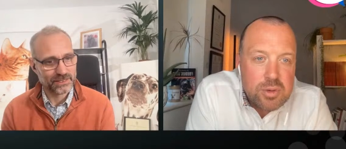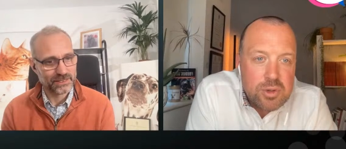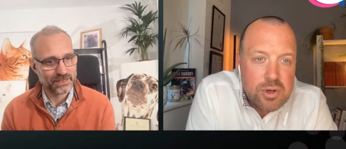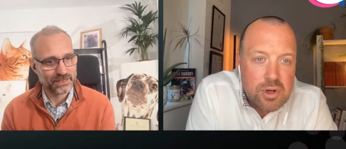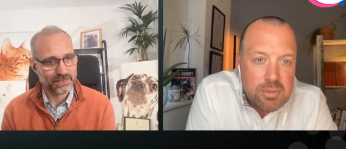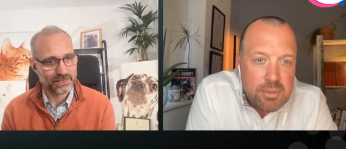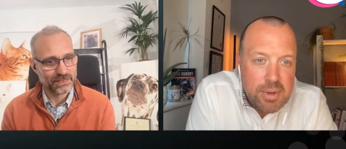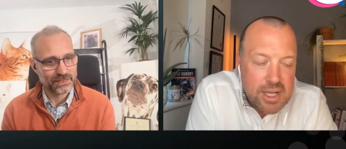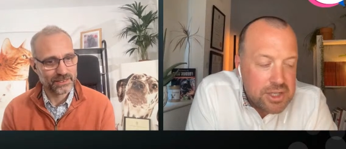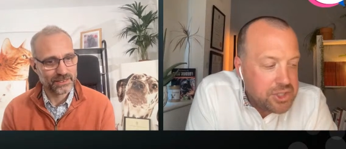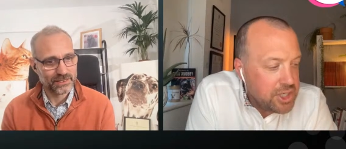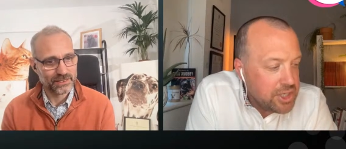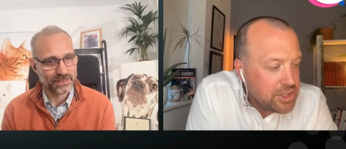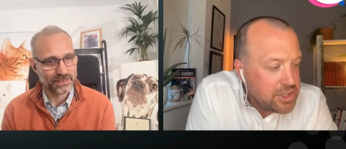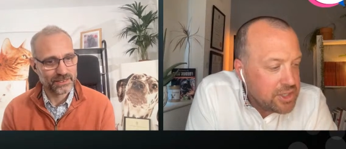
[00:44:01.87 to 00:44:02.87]
Speaker 1: with all the male
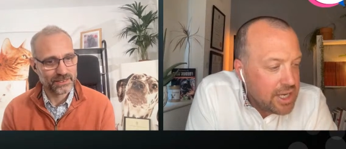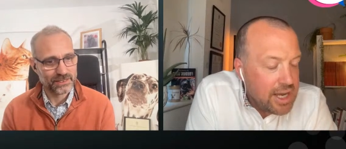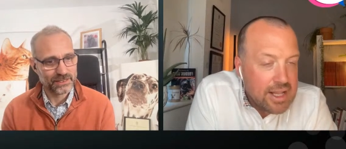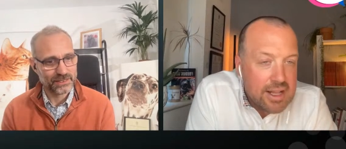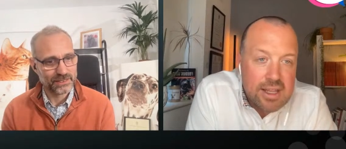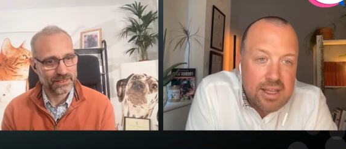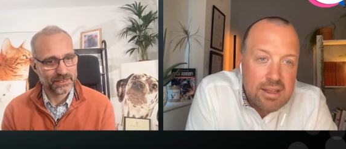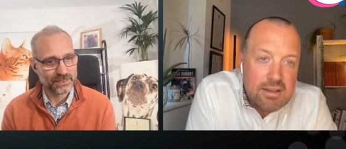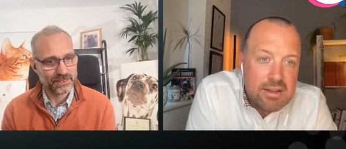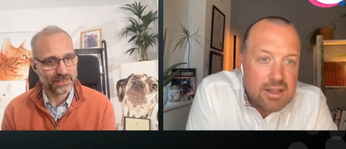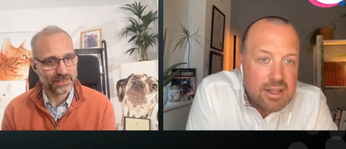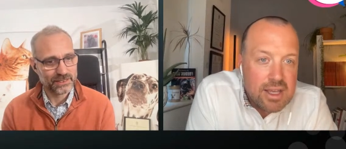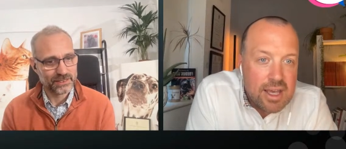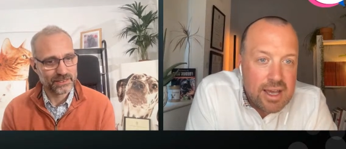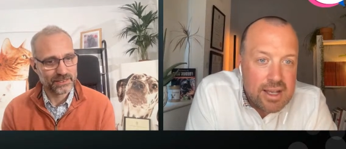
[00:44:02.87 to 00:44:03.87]
chicks? Sadly,
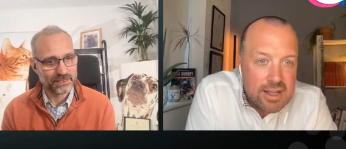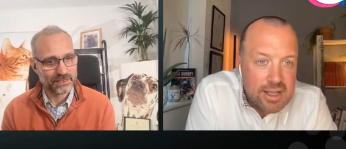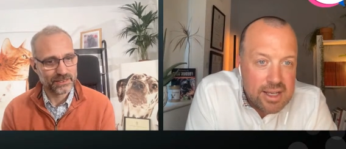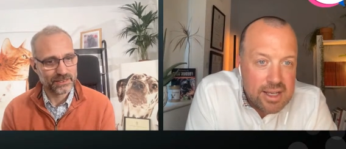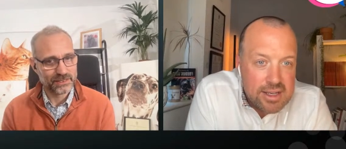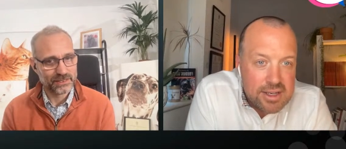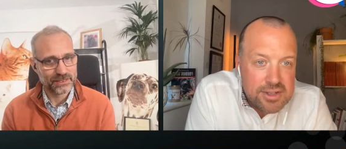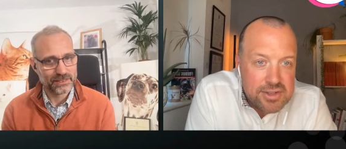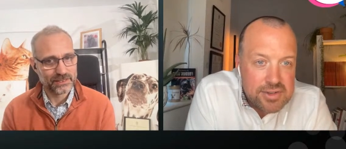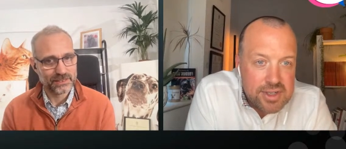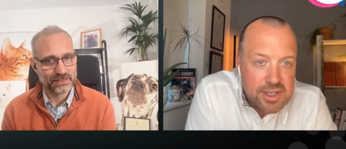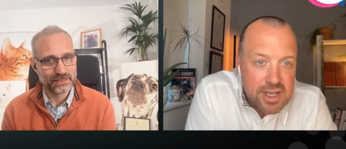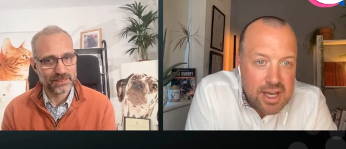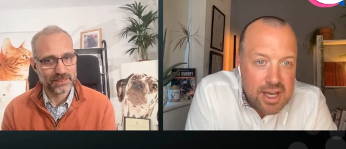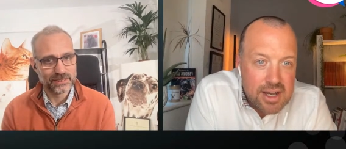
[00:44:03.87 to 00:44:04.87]
in the egg laying
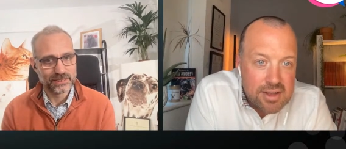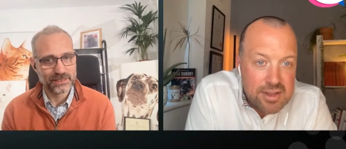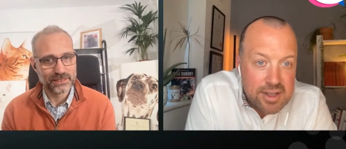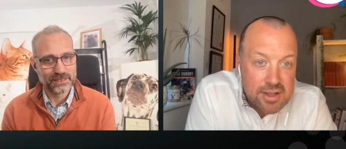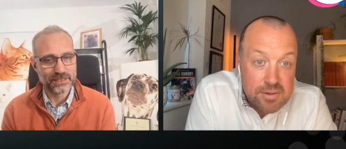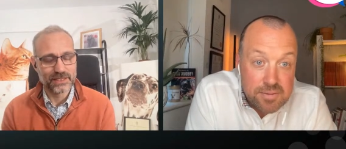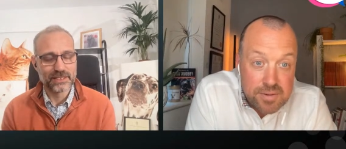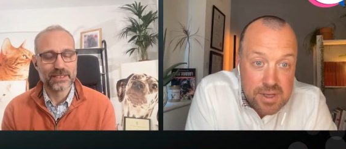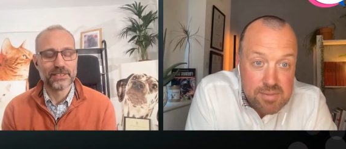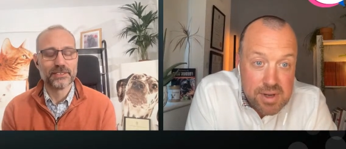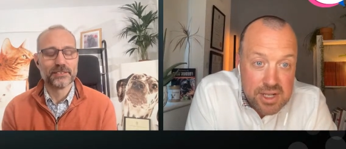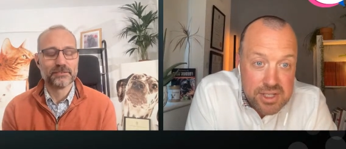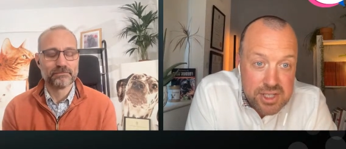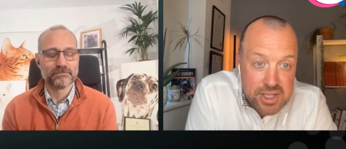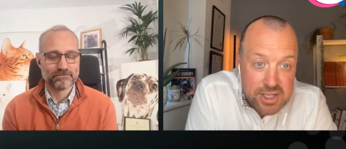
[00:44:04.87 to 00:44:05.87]
industry, uh, they love
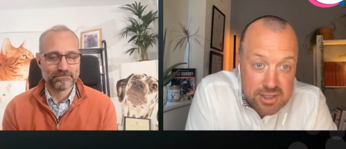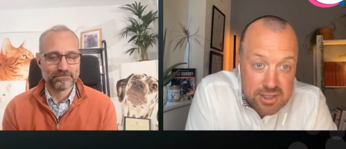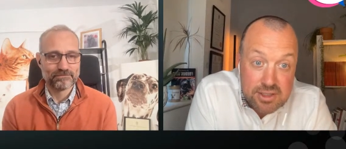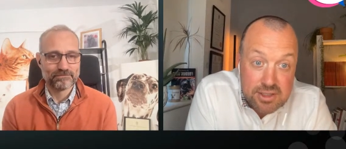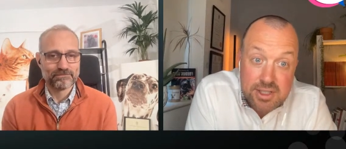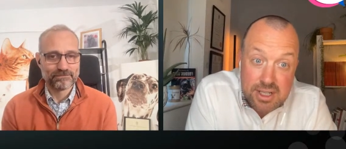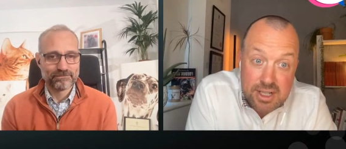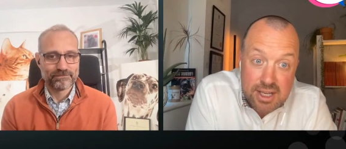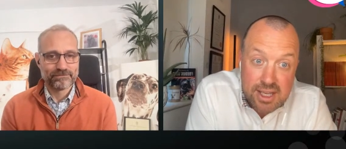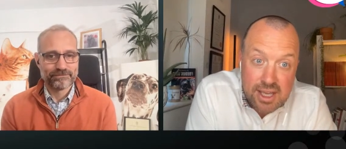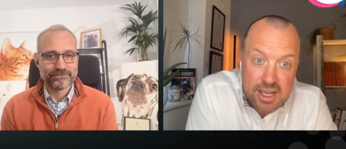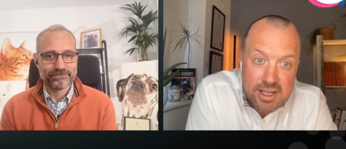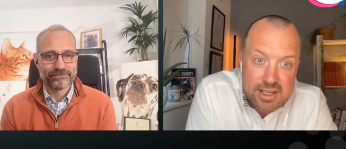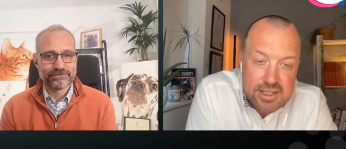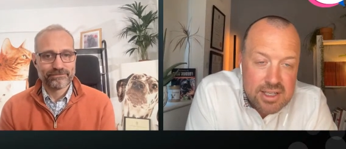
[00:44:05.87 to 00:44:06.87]
female chicks because they lay
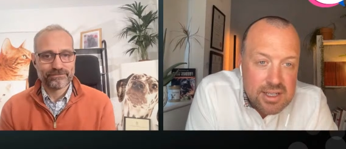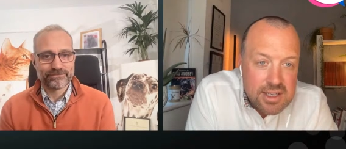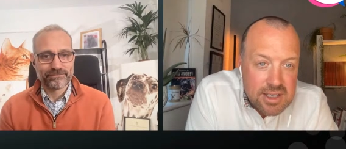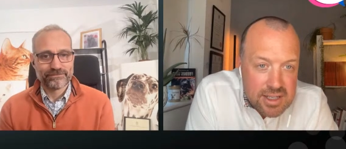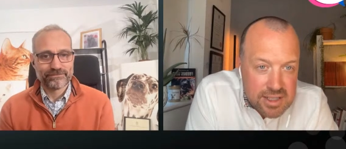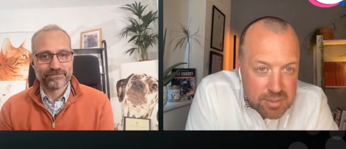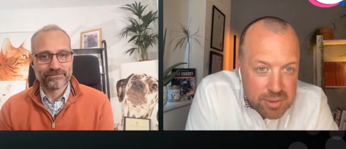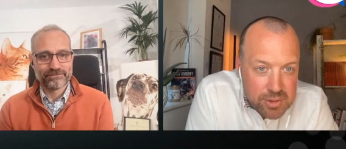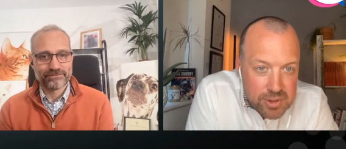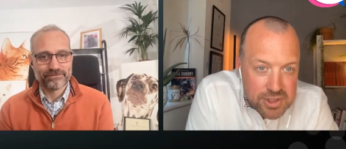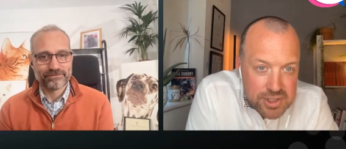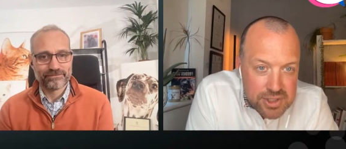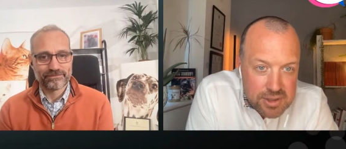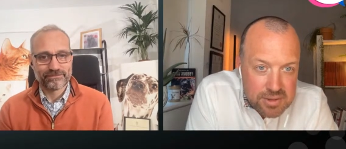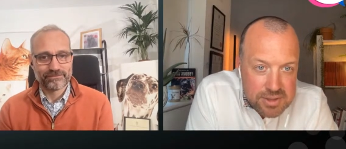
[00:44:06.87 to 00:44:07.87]
eggs, and the
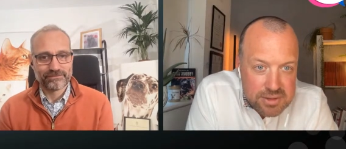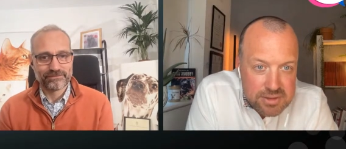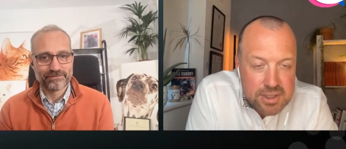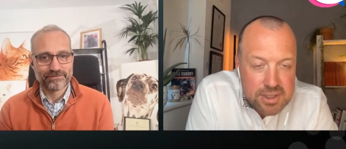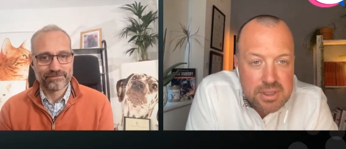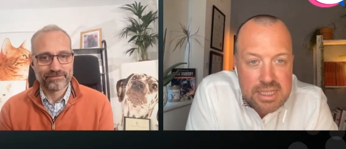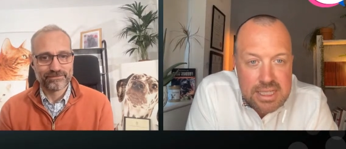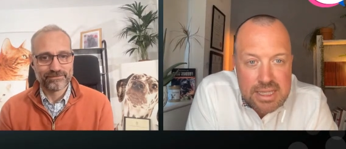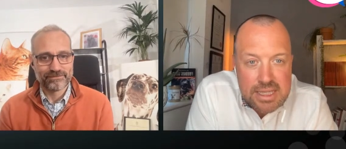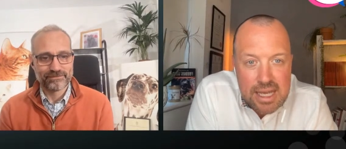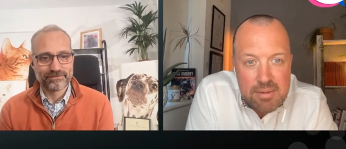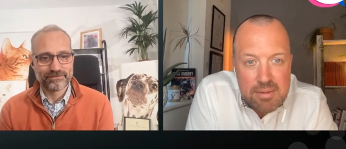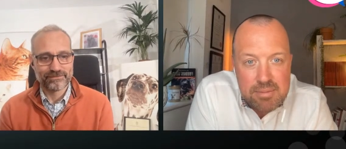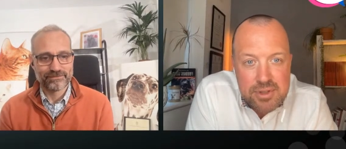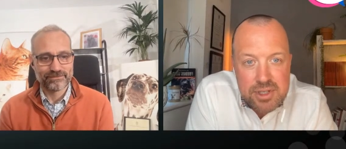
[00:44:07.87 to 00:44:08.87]
boys don't, don't need
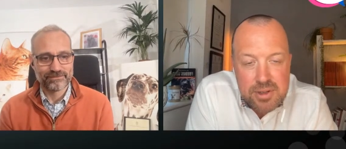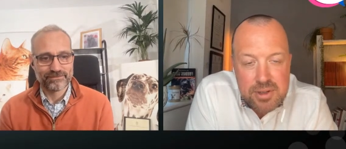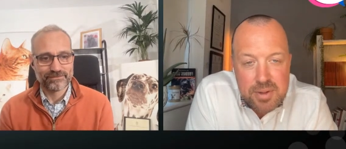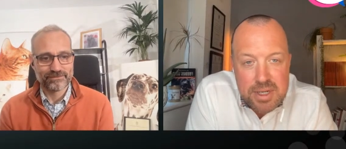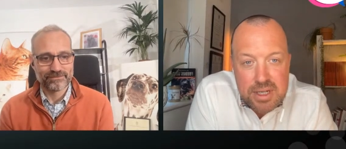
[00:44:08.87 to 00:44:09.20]
them. So